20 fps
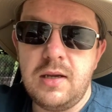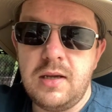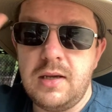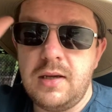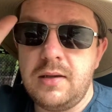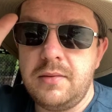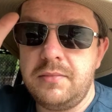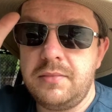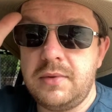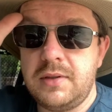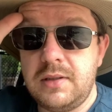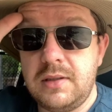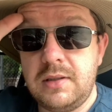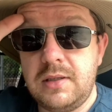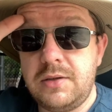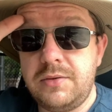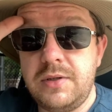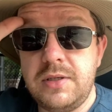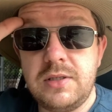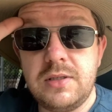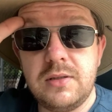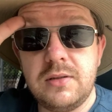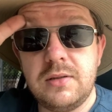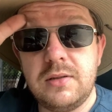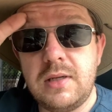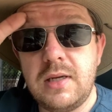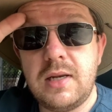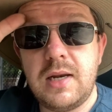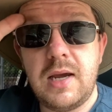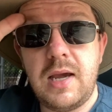The
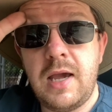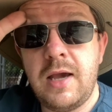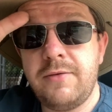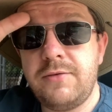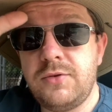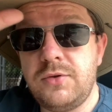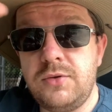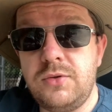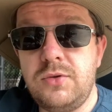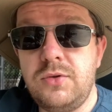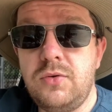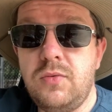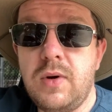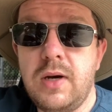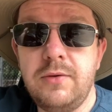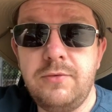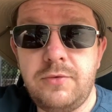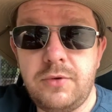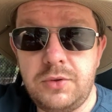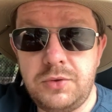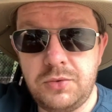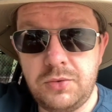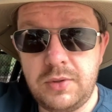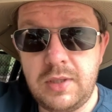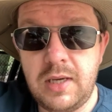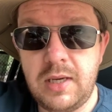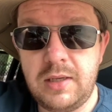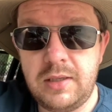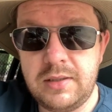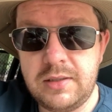reason that I have to do one for
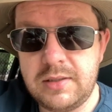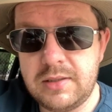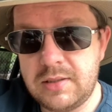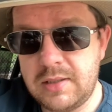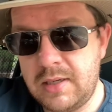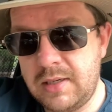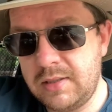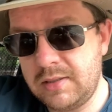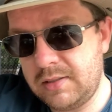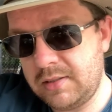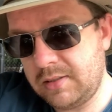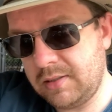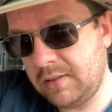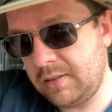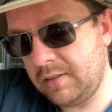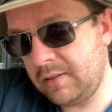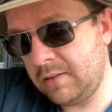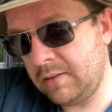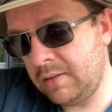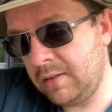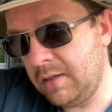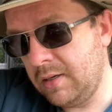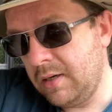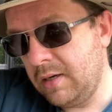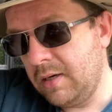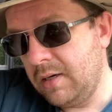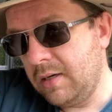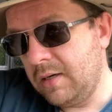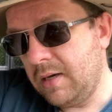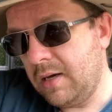today is as
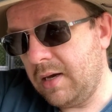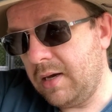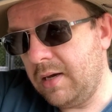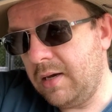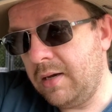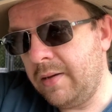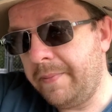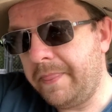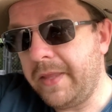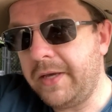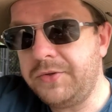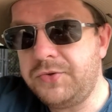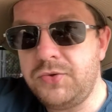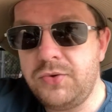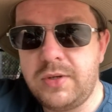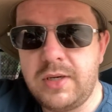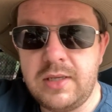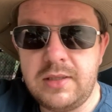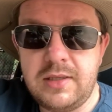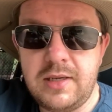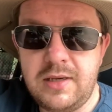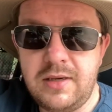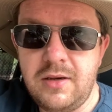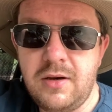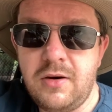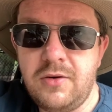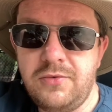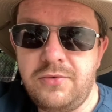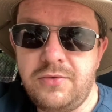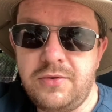I took a day
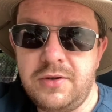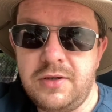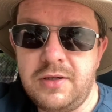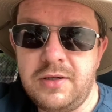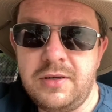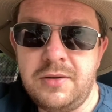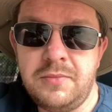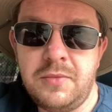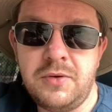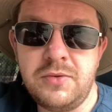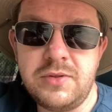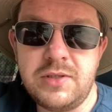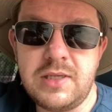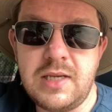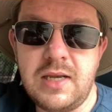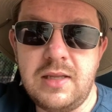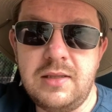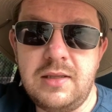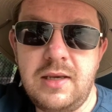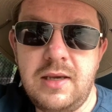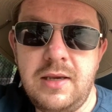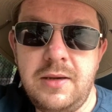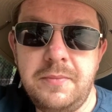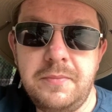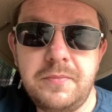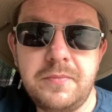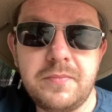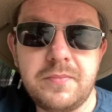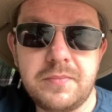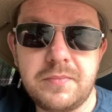off on
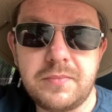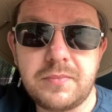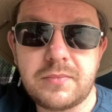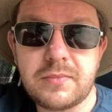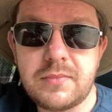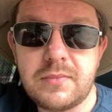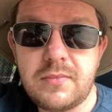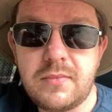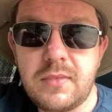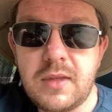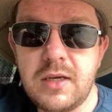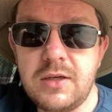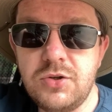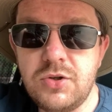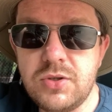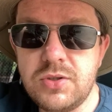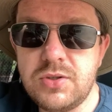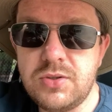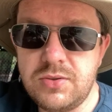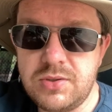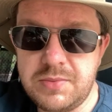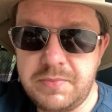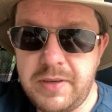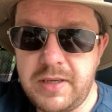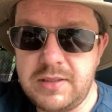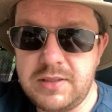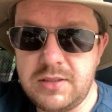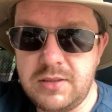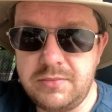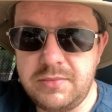Sunday just to
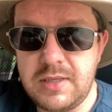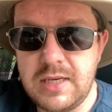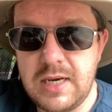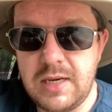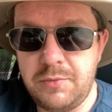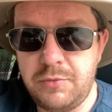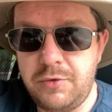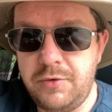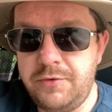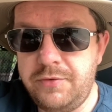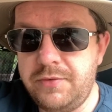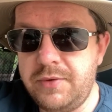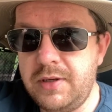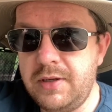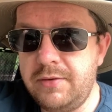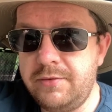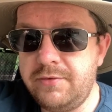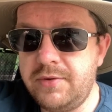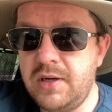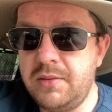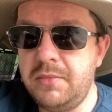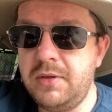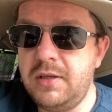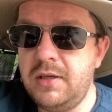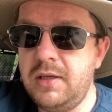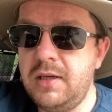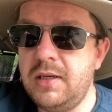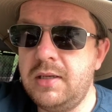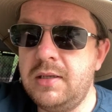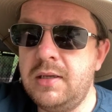spend some time with
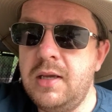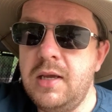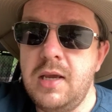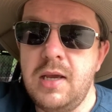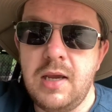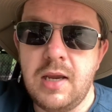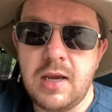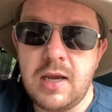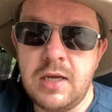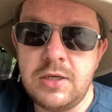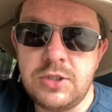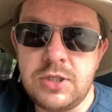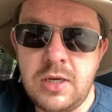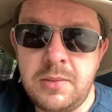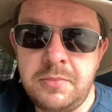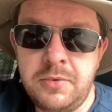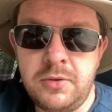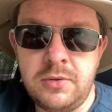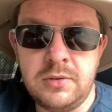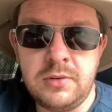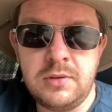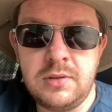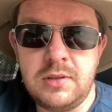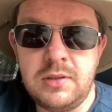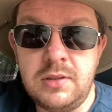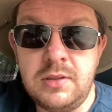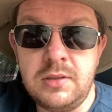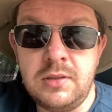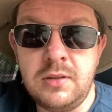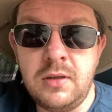family and catch up
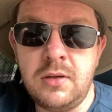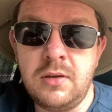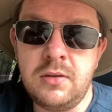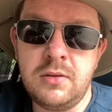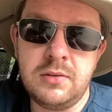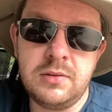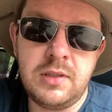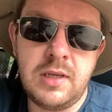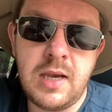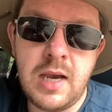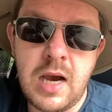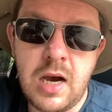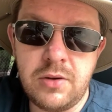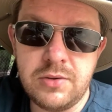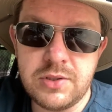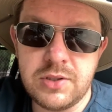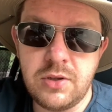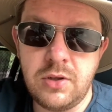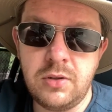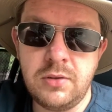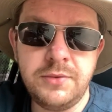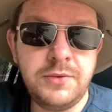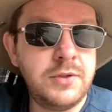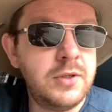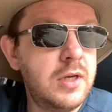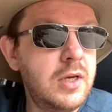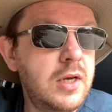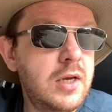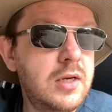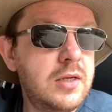on the
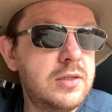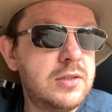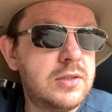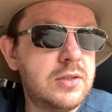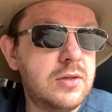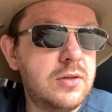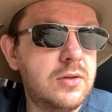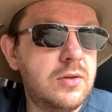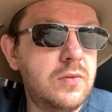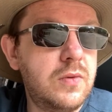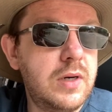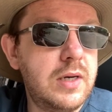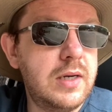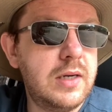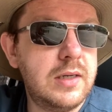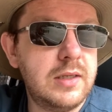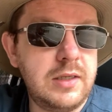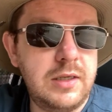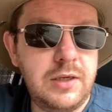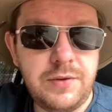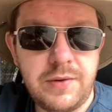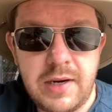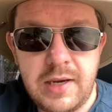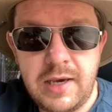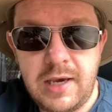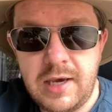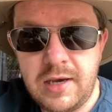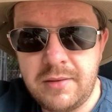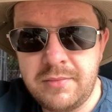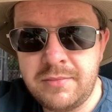household. So here I
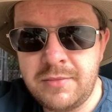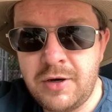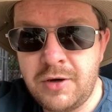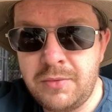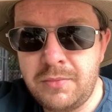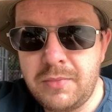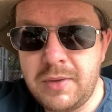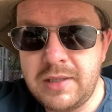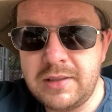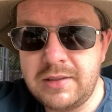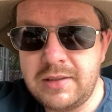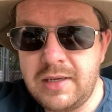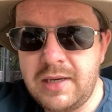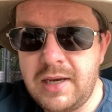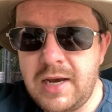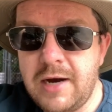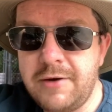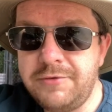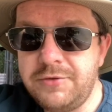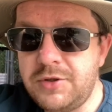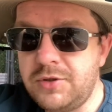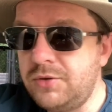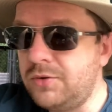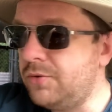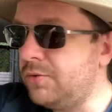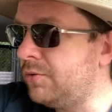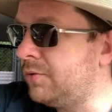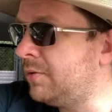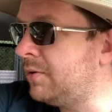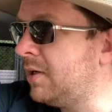am on Monday
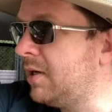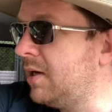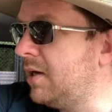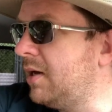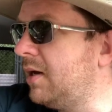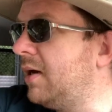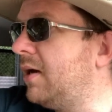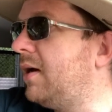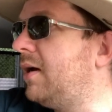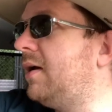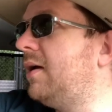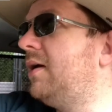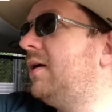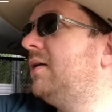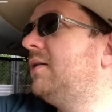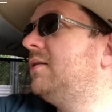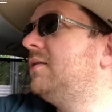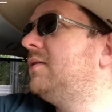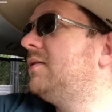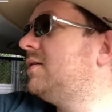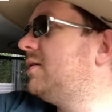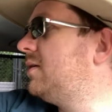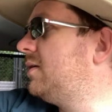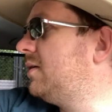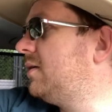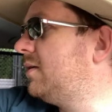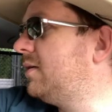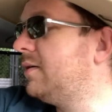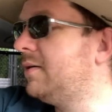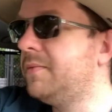afternoon, and
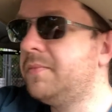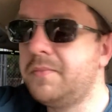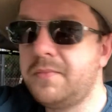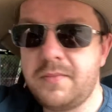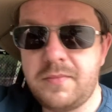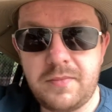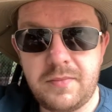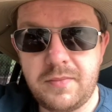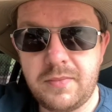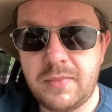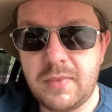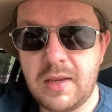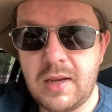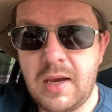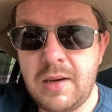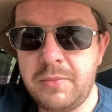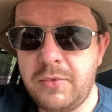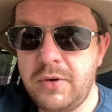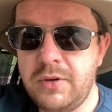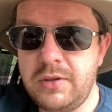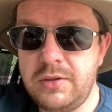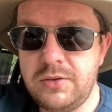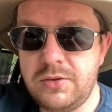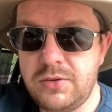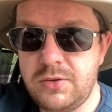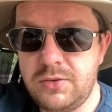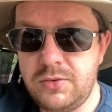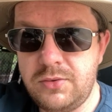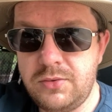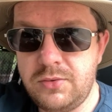I'm going
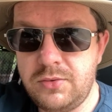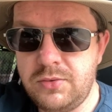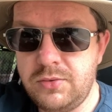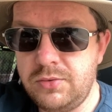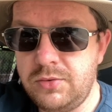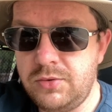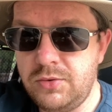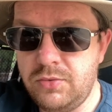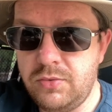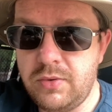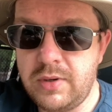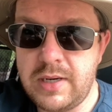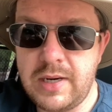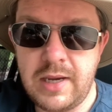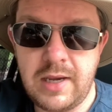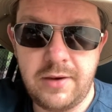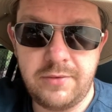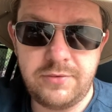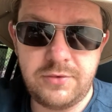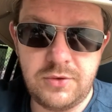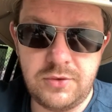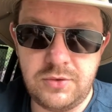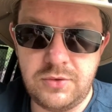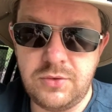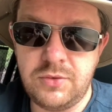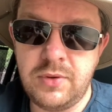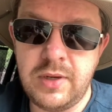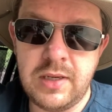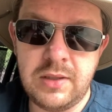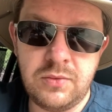to do what I have to
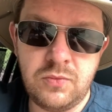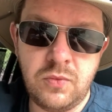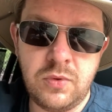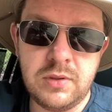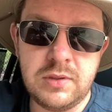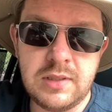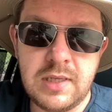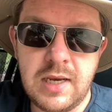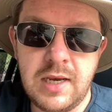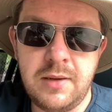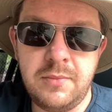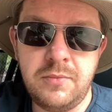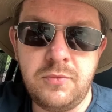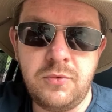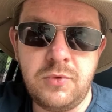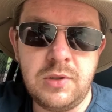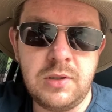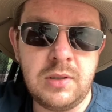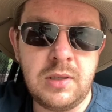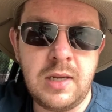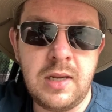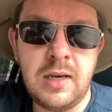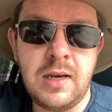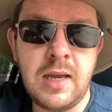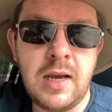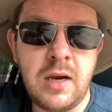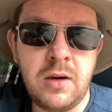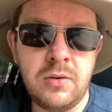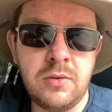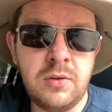do and what time will
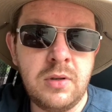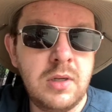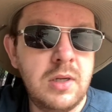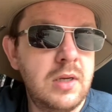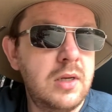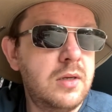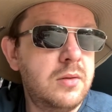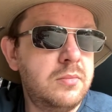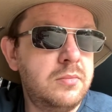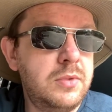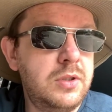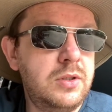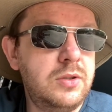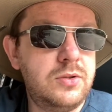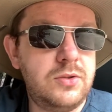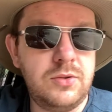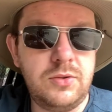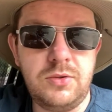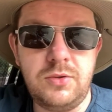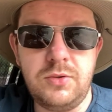allow me to